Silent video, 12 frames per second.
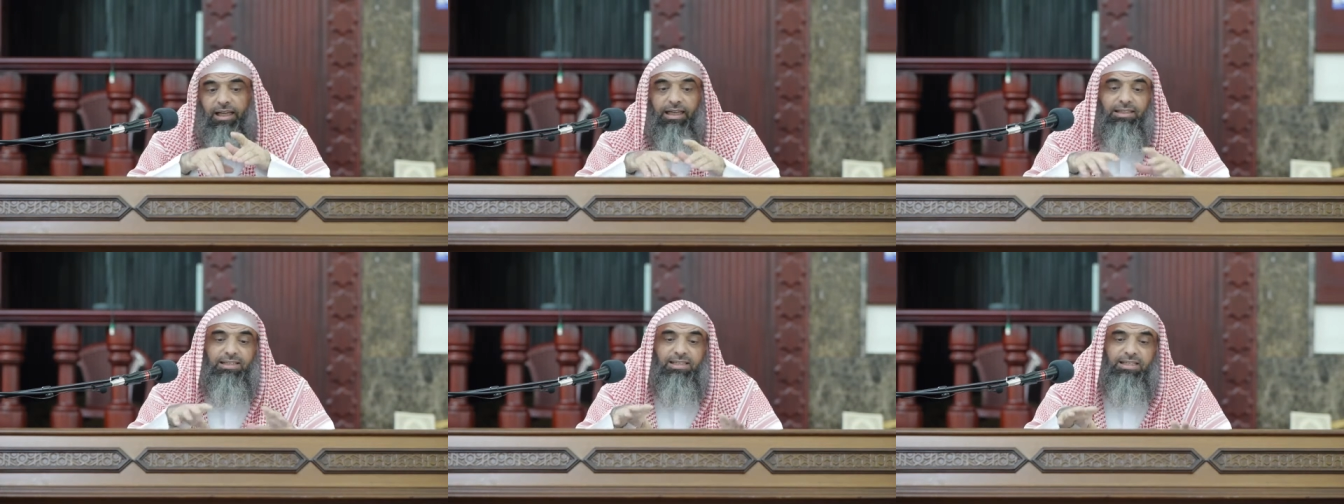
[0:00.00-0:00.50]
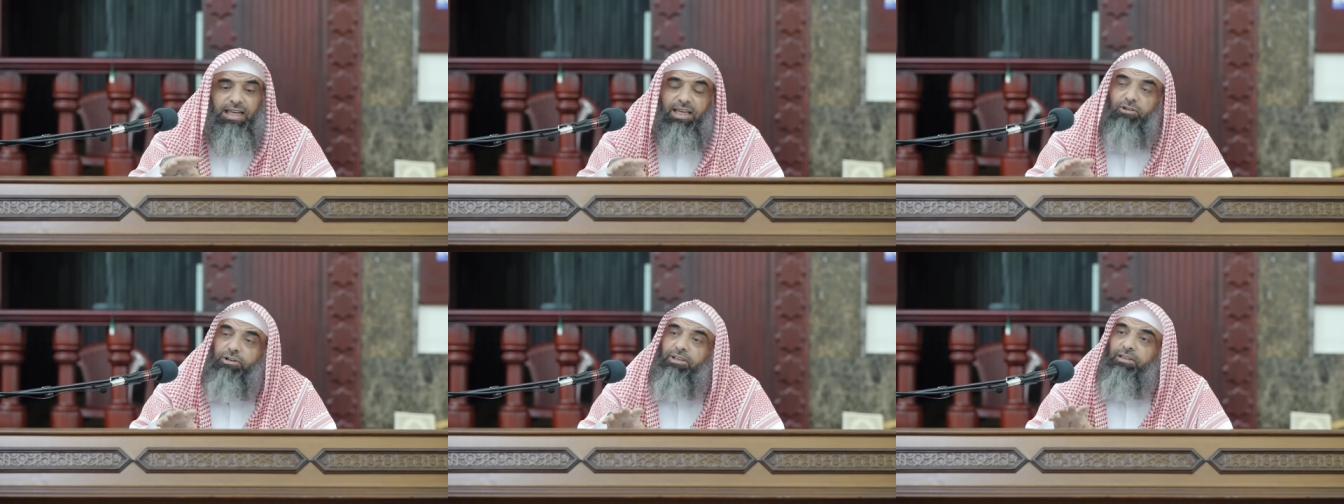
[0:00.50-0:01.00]
It's
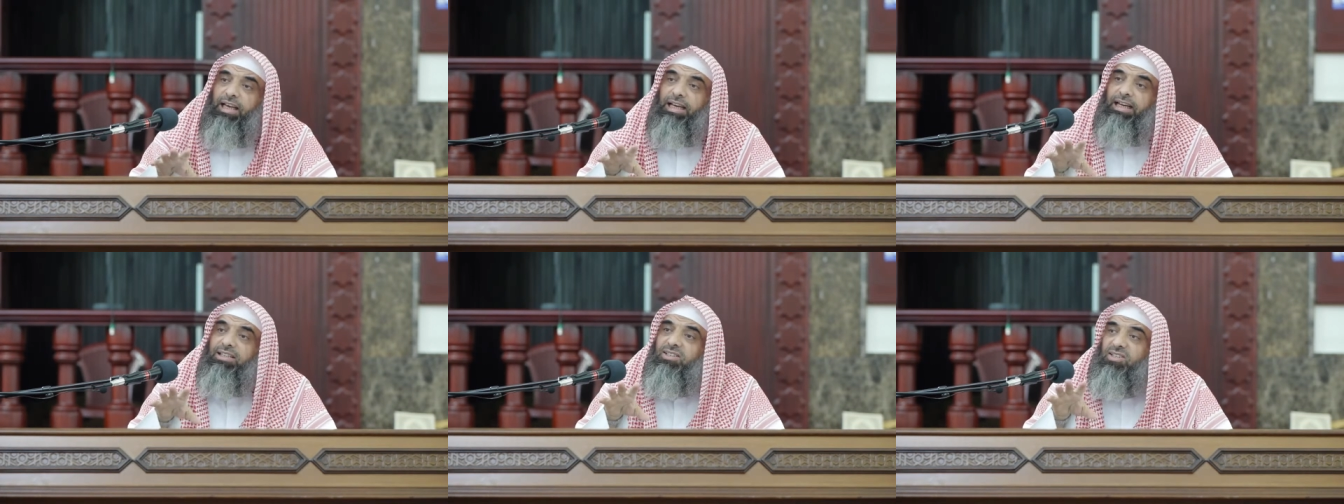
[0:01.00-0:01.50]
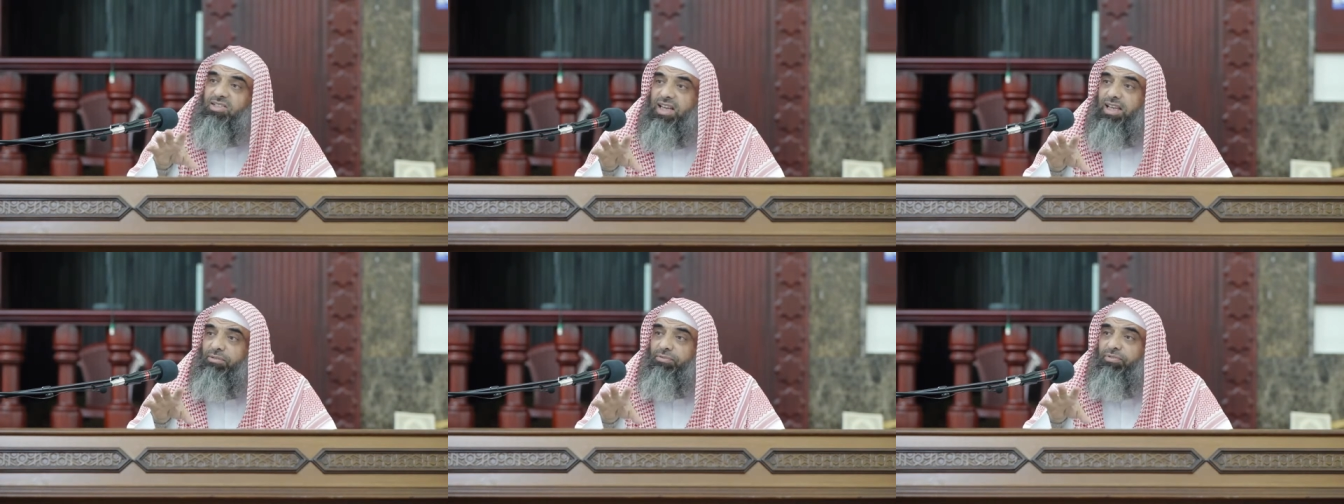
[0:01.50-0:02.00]
sacred and it's
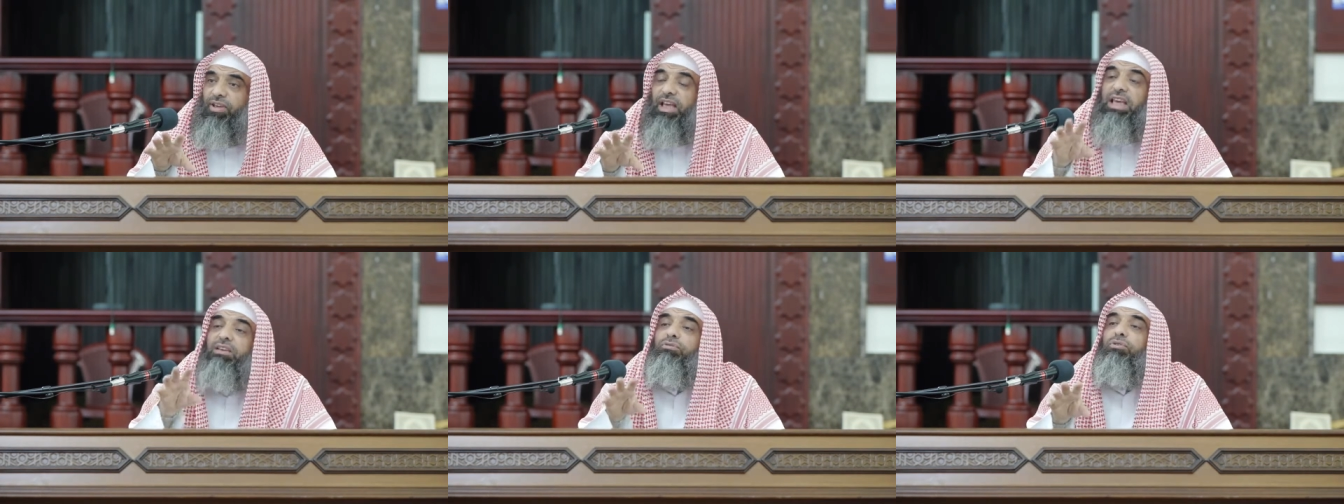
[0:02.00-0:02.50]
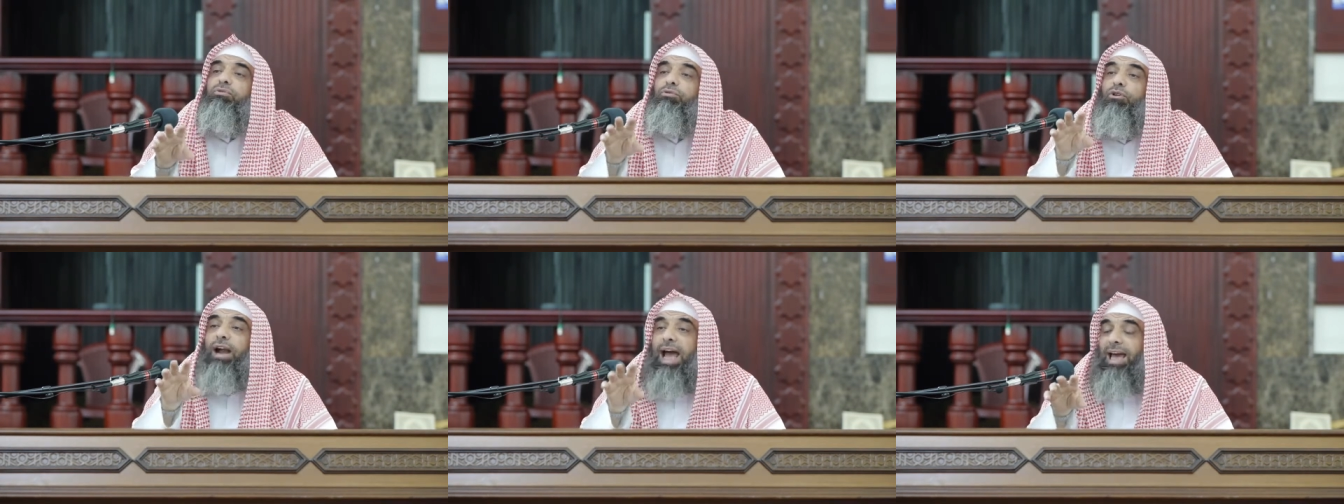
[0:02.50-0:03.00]
safe even
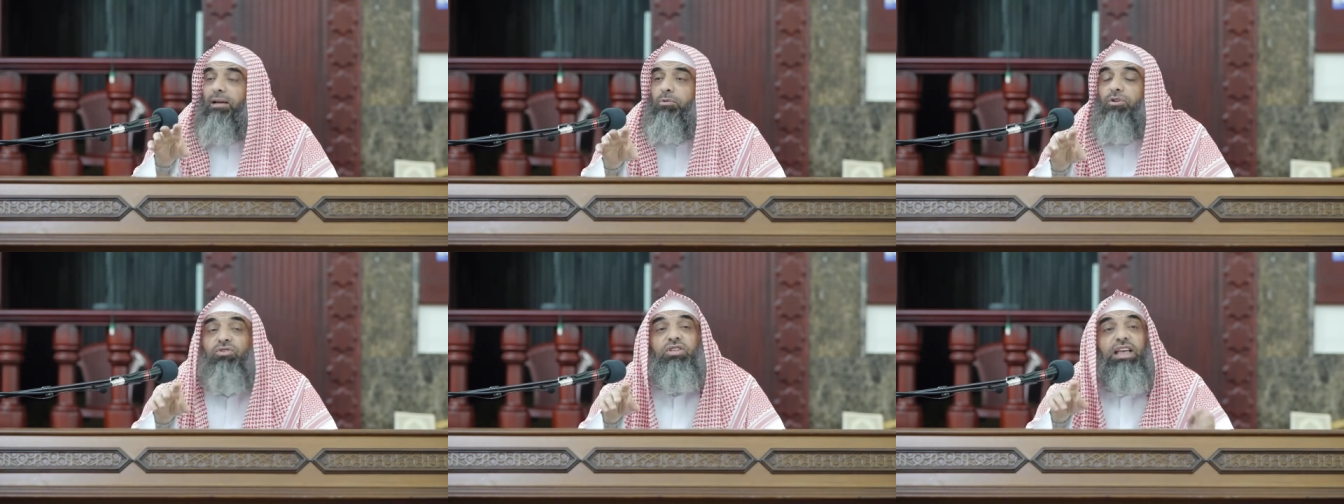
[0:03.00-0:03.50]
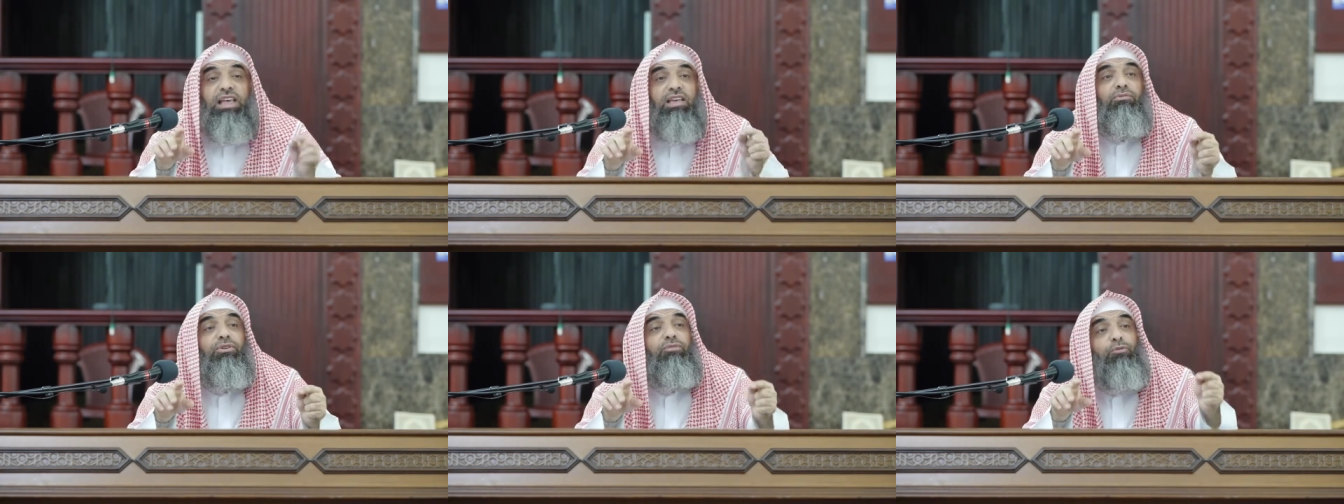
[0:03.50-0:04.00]
for animals,
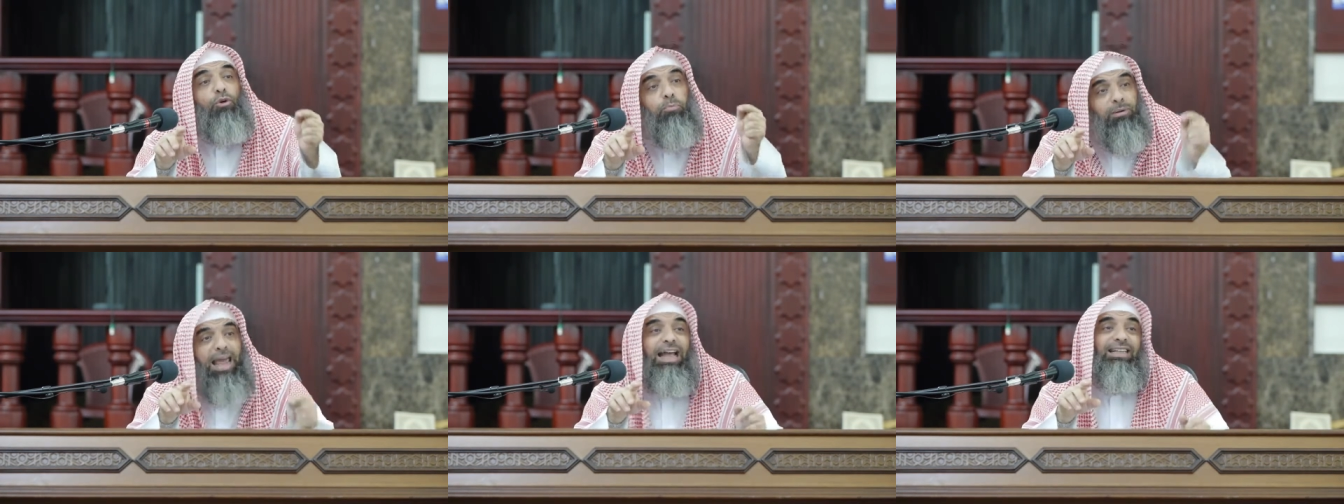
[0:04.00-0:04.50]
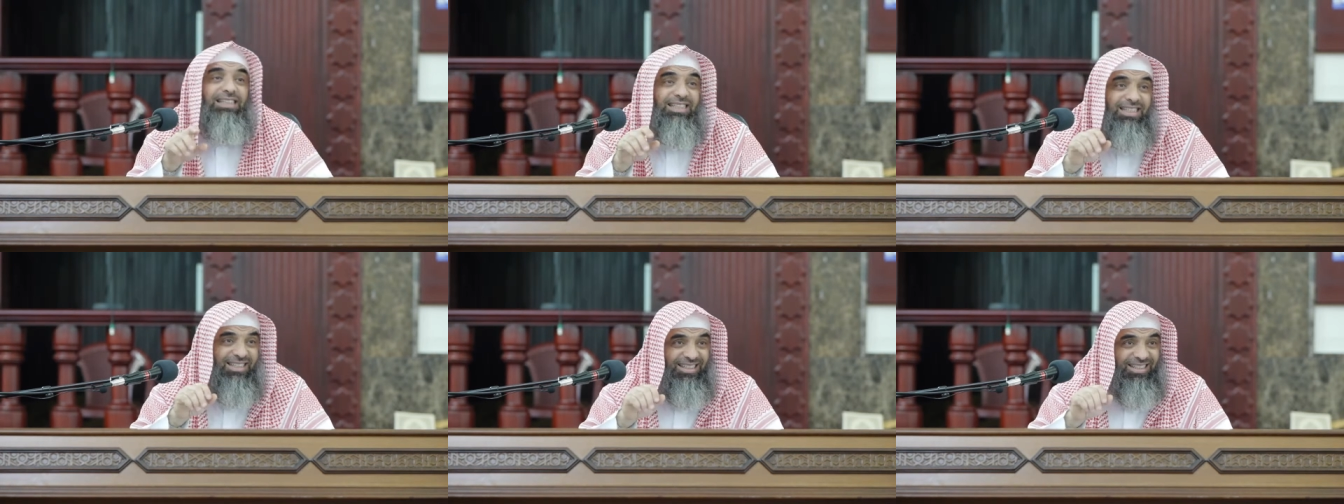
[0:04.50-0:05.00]
even for
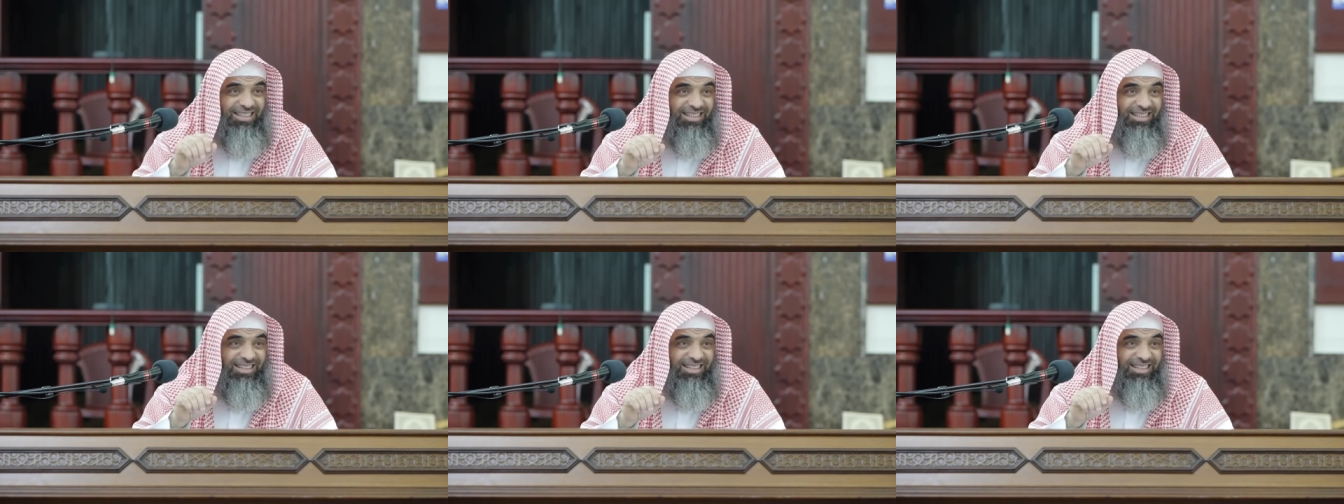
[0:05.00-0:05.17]
plants.